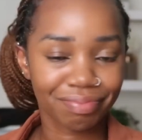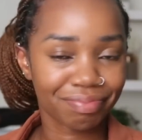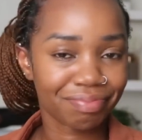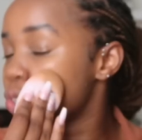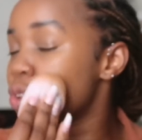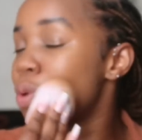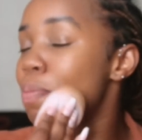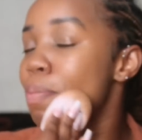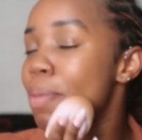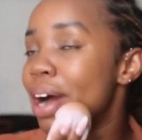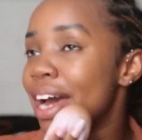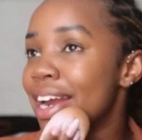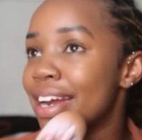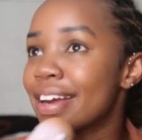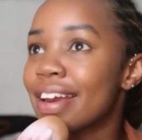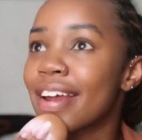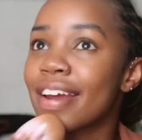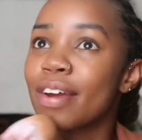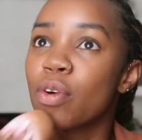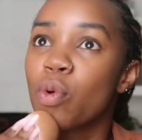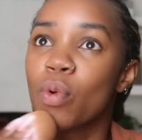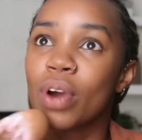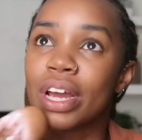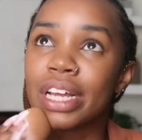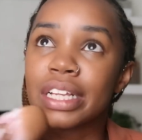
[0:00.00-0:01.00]
so
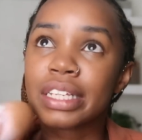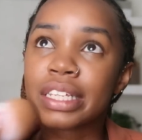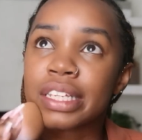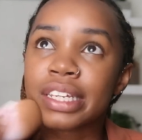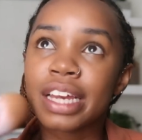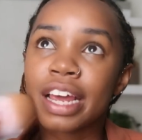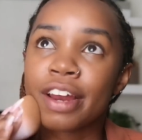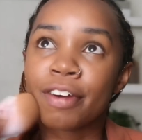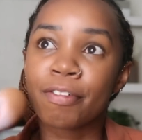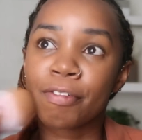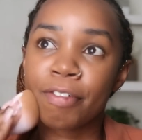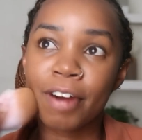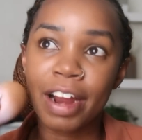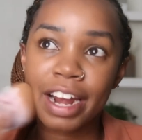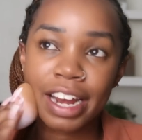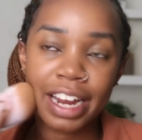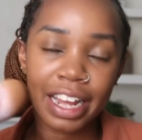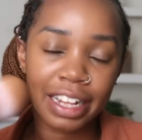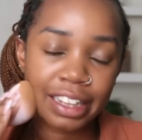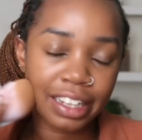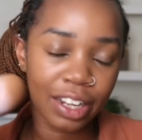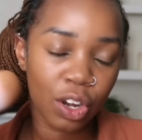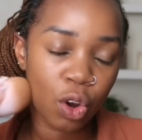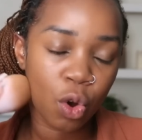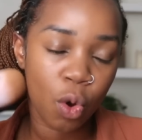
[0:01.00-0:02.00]
Monday, Wednesday, and Friday
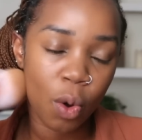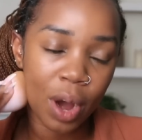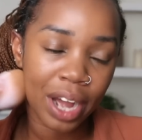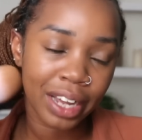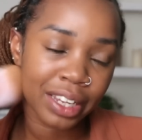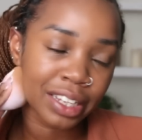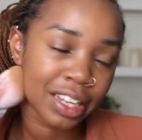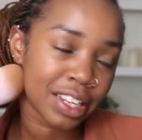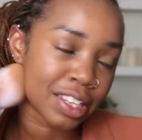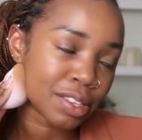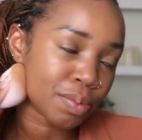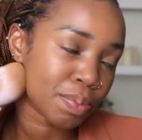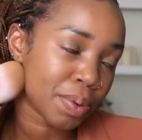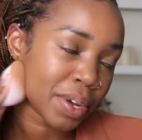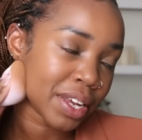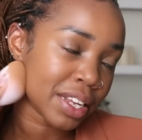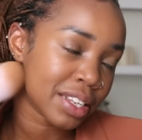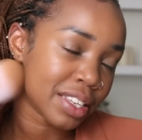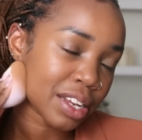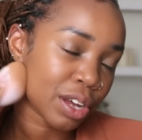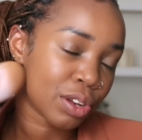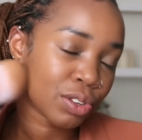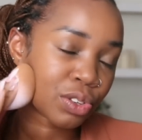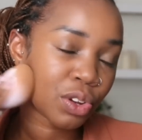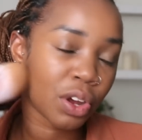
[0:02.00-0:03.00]
at the co-working
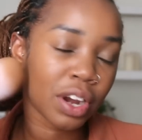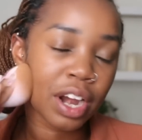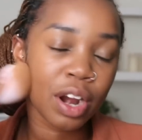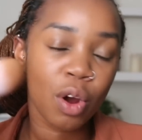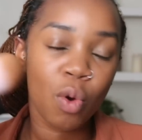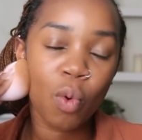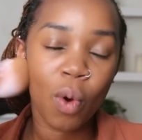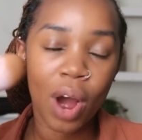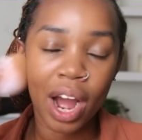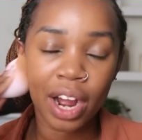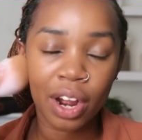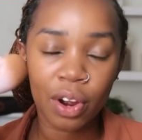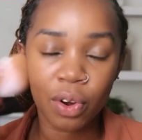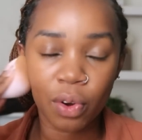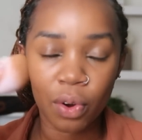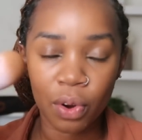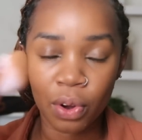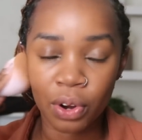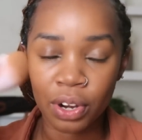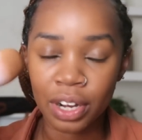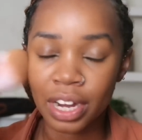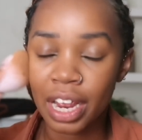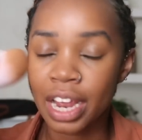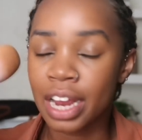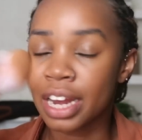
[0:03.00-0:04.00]
space, I was gonna work
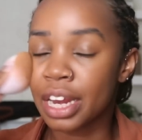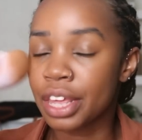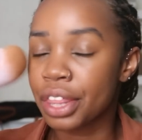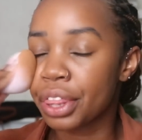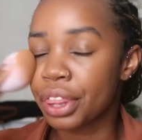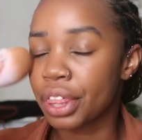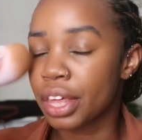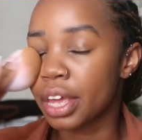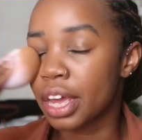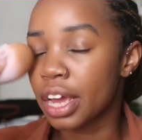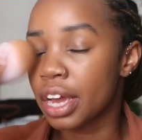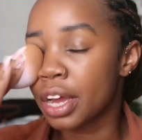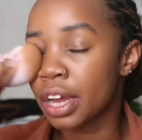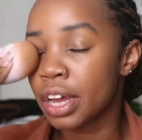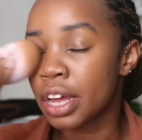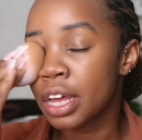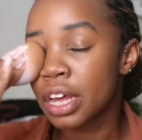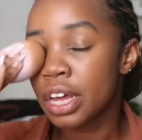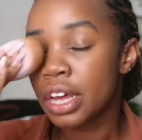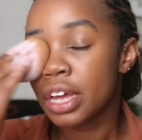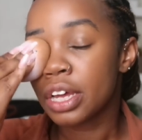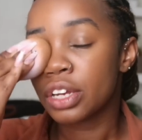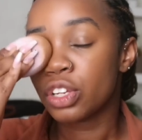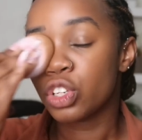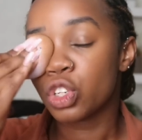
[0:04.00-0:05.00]
on anything
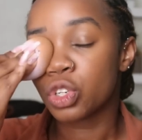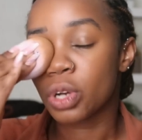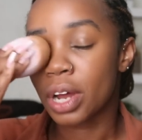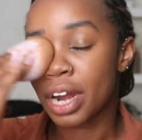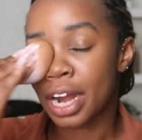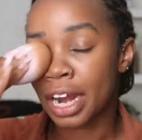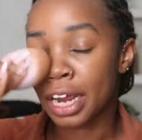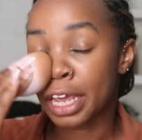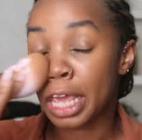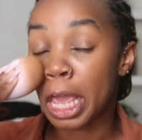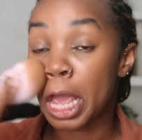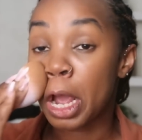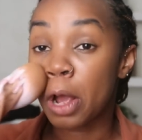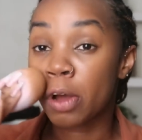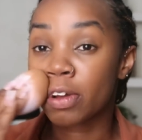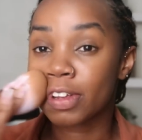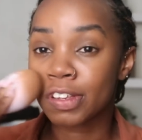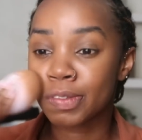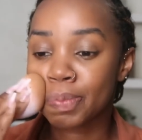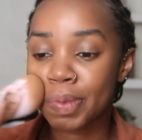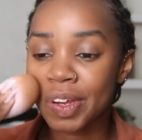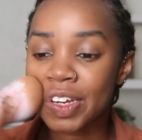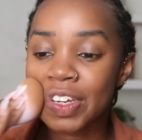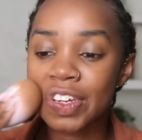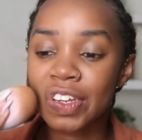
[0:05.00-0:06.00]
Joanna K
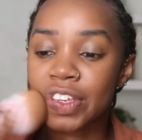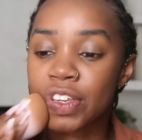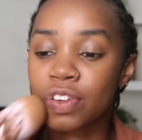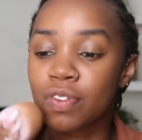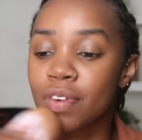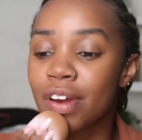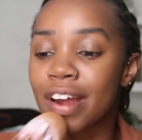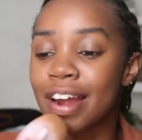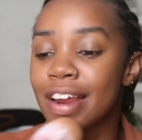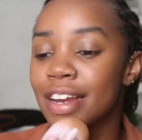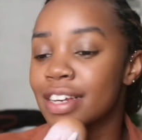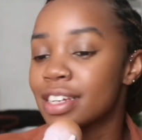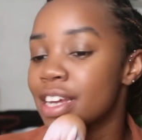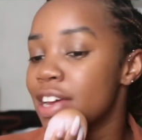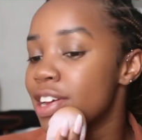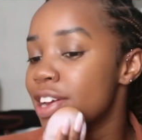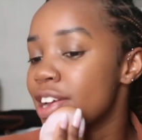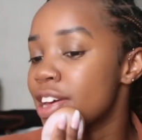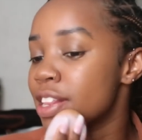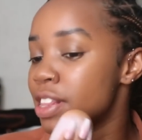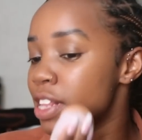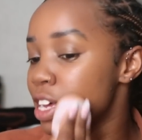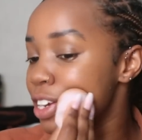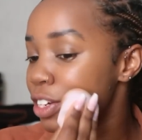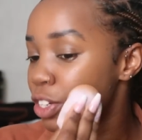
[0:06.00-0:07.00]
cosmetics
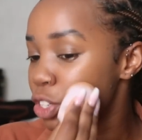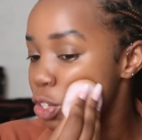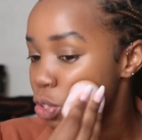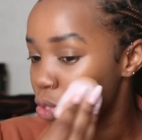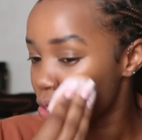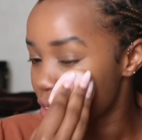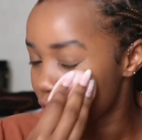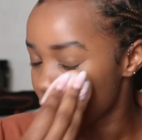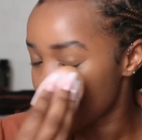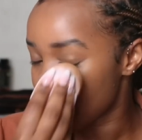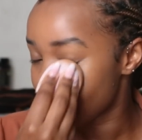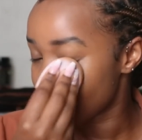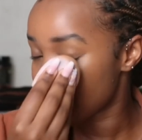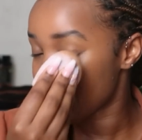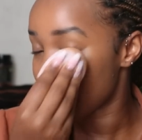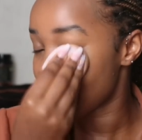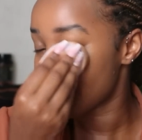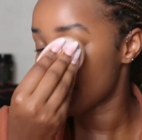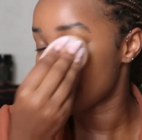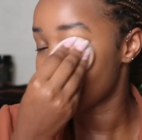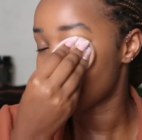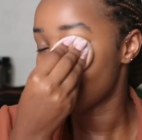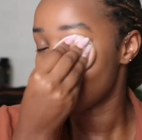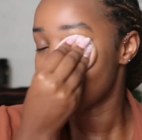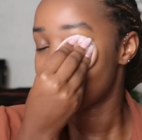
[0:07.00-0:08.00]
related, and then Tuesday and
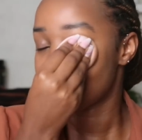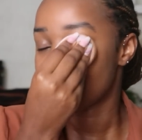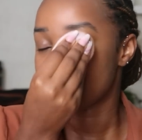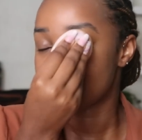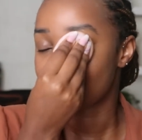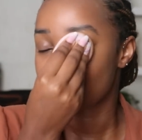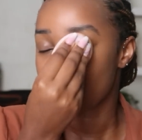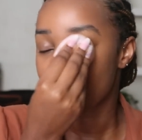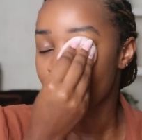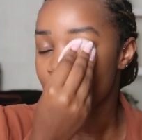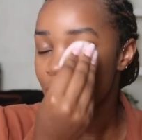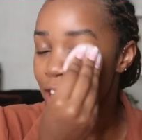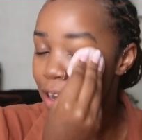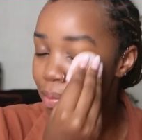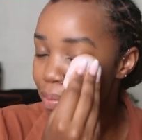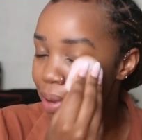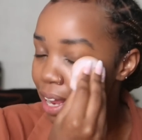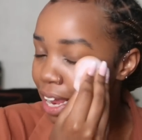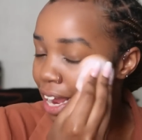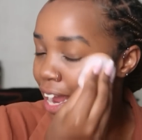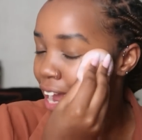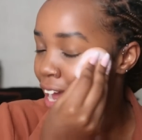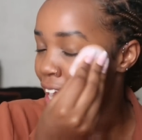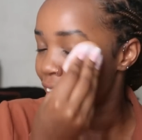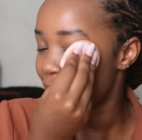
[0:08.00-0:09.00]
Thursday is
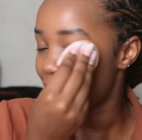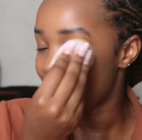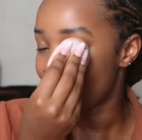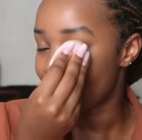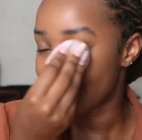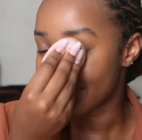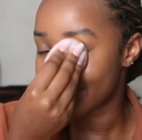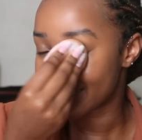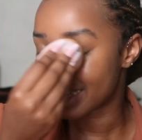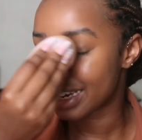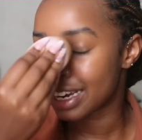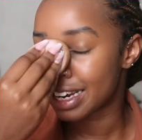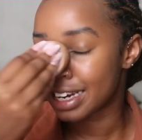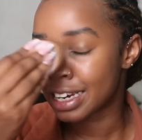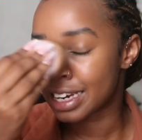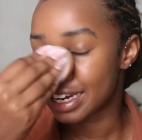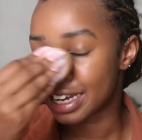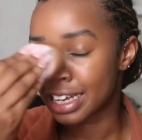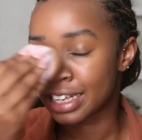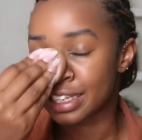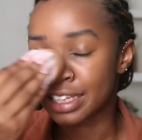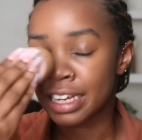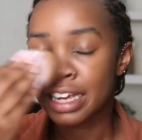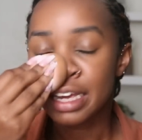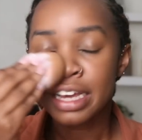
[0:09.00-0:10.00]
filming and editing
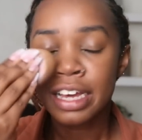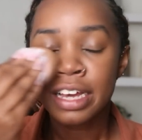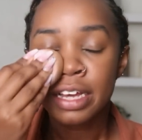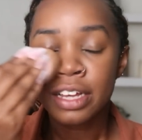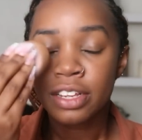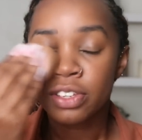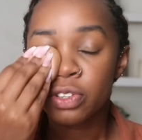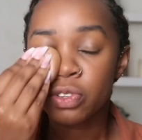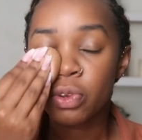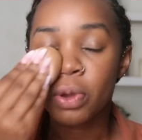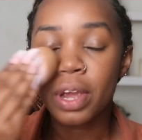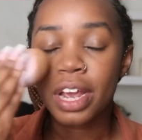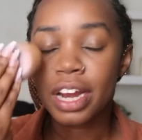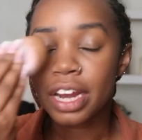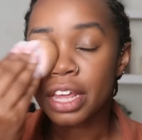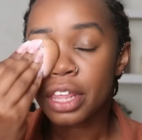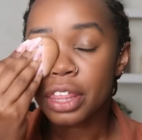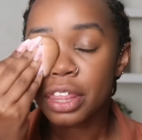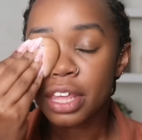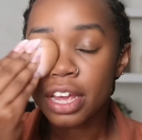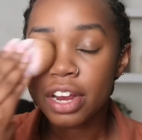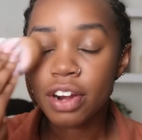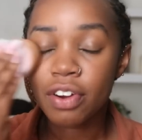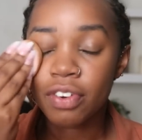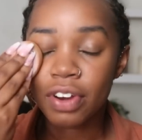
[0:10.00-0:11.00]
days, so
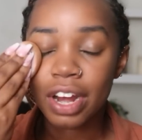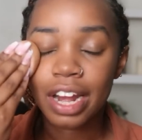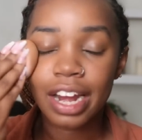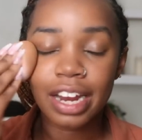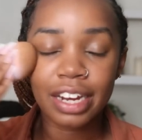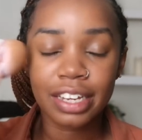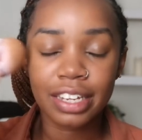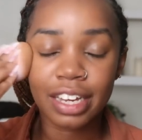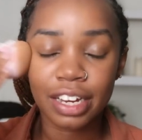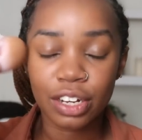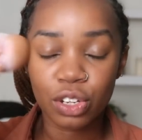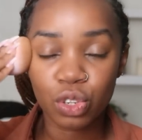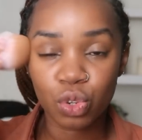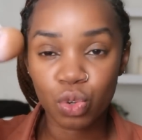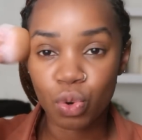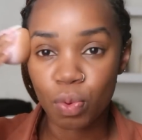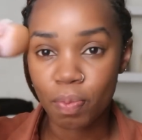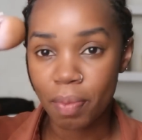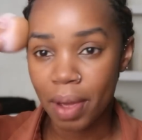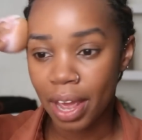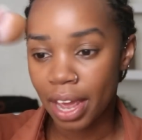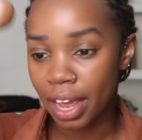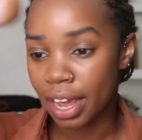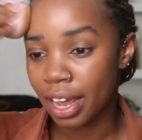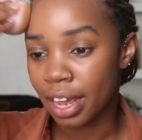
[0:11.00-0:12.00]
anything related to
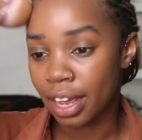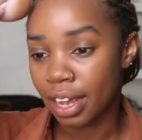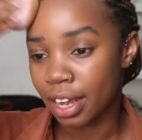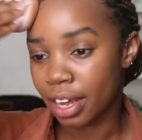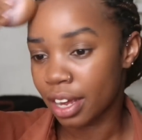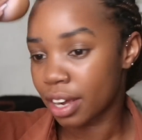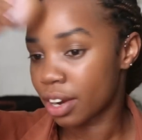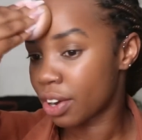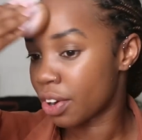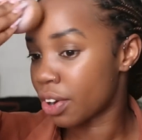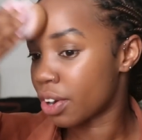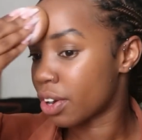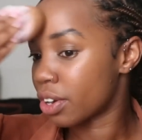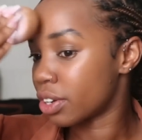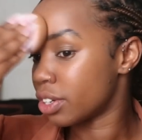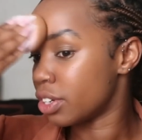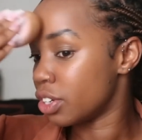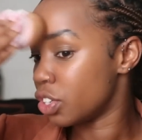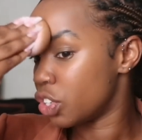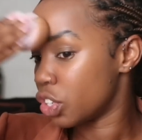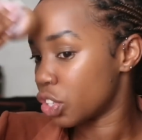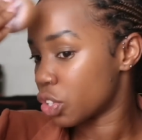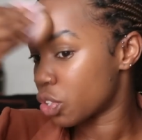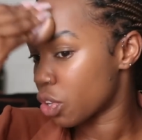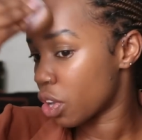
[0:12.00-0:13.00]
my
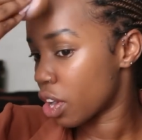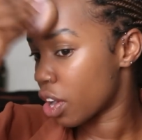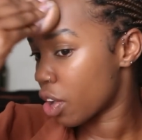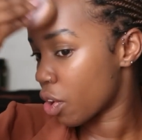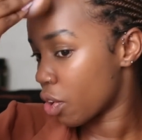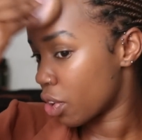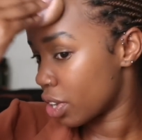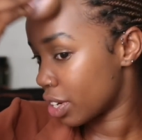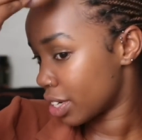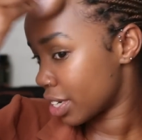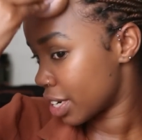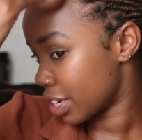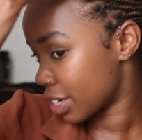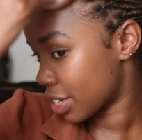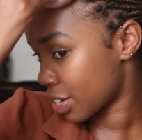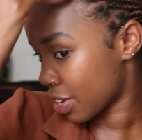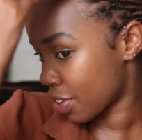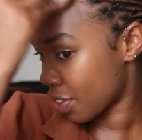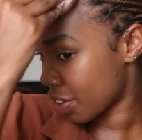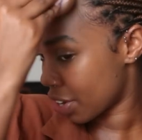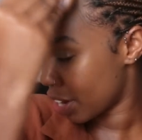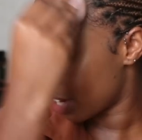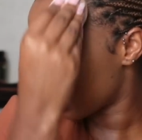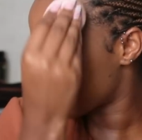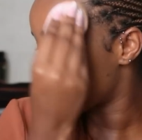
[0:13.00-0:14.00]
digital content
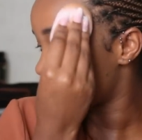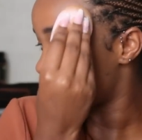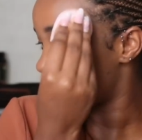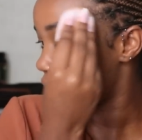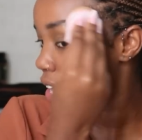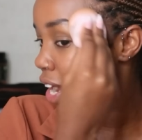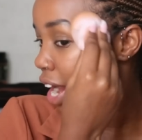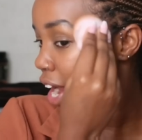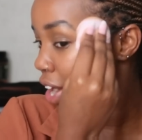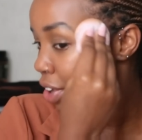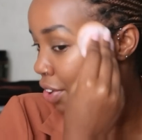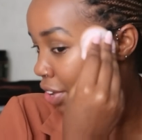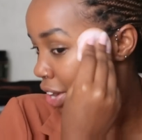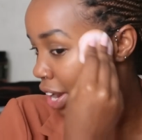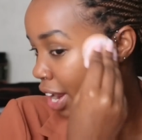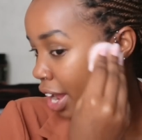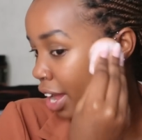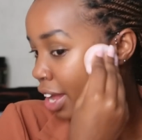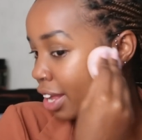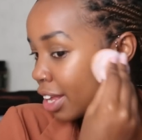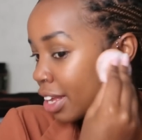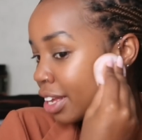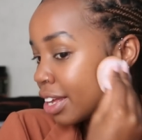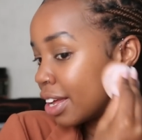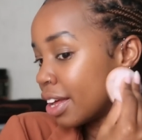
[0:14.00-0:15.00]
creation
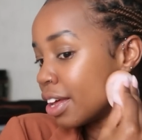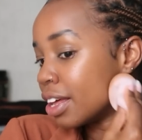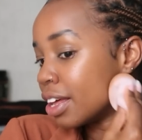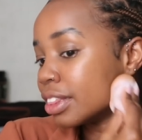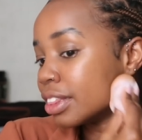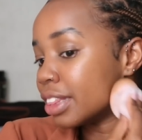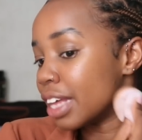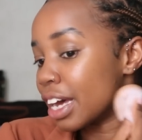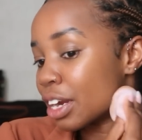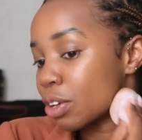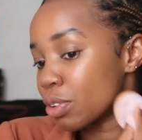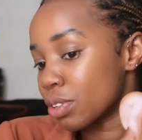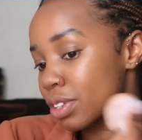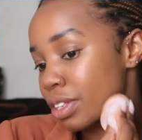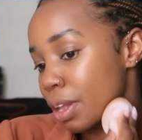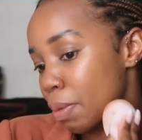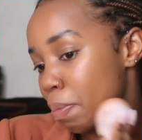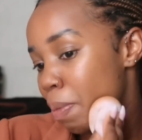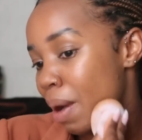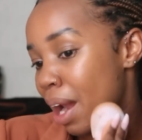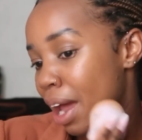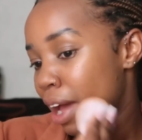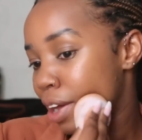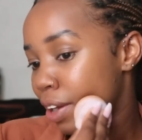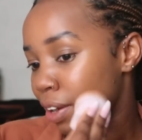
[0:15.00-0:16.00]
career. That is the
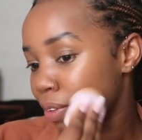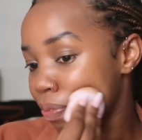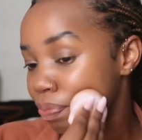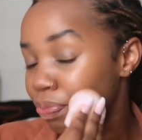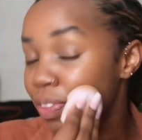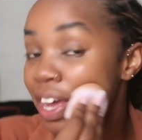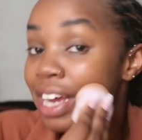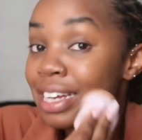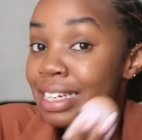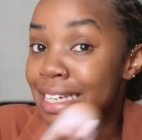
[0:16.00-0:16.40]
plan.